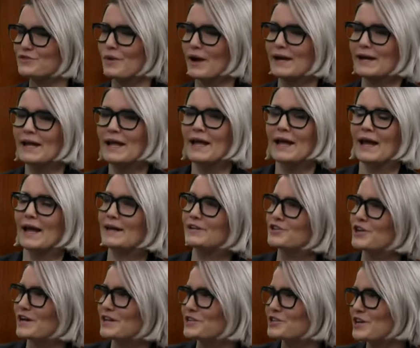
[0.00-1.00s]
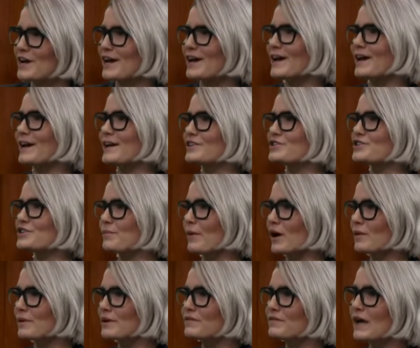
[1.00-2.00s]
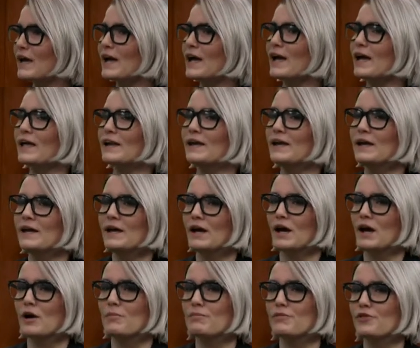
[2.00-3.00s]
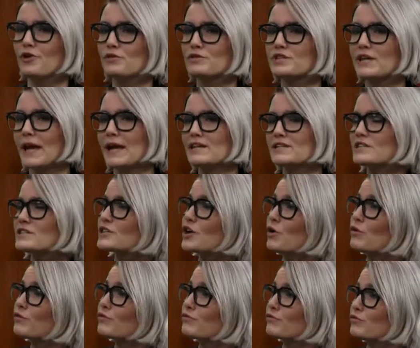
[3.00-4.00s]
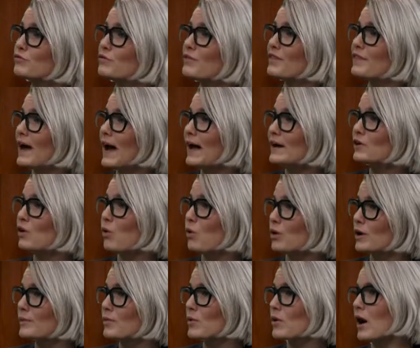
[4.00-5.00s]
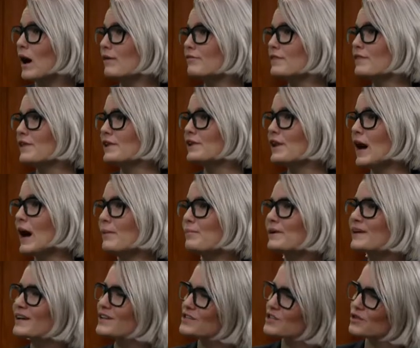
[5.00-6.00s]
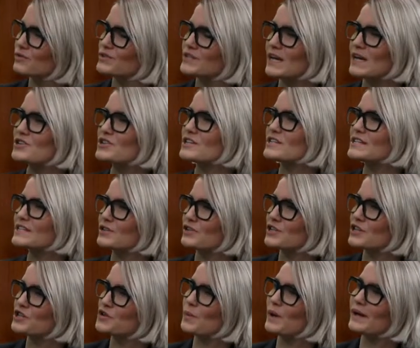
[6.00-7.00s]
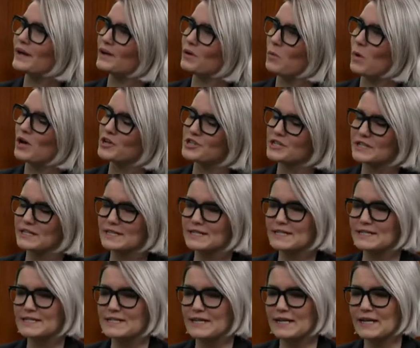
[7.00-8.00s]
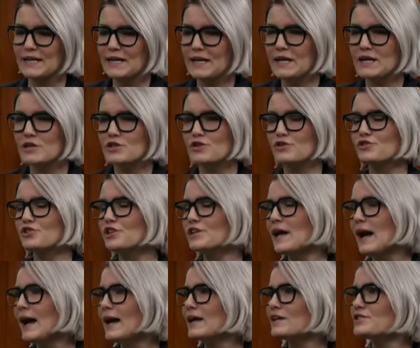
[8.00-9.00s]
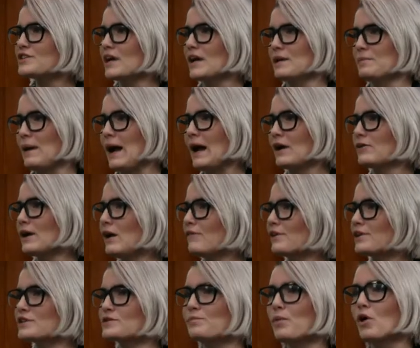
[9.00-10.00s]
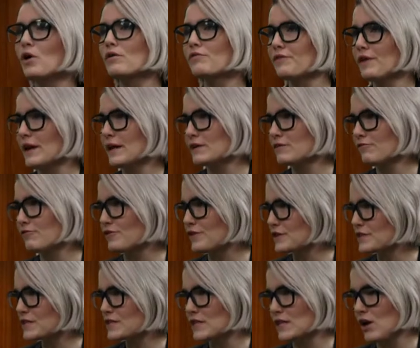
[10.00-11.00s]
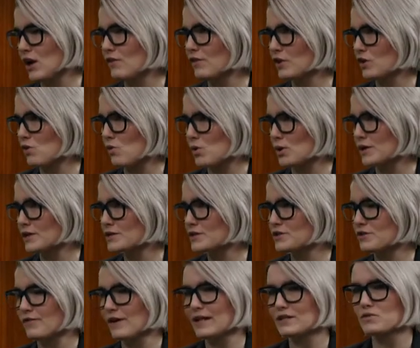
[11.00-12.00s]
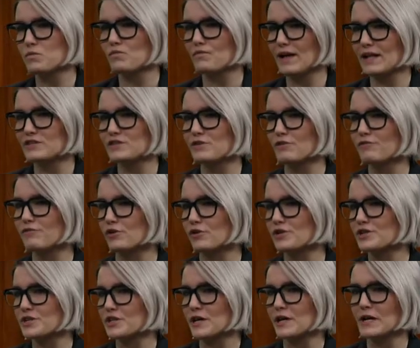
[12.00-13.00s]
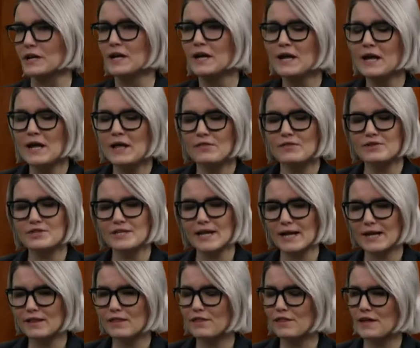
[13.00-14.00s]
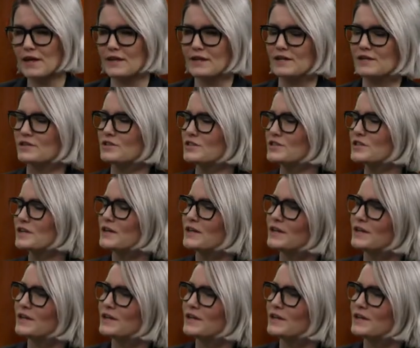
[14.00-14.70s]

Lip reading: right, HHS, Department of Ed, those cases go through that court more often than not because those agencies are situated in Washington, D.C. So she has a background that is perfect for this seat on the court. So that's the first thing. The second thing is,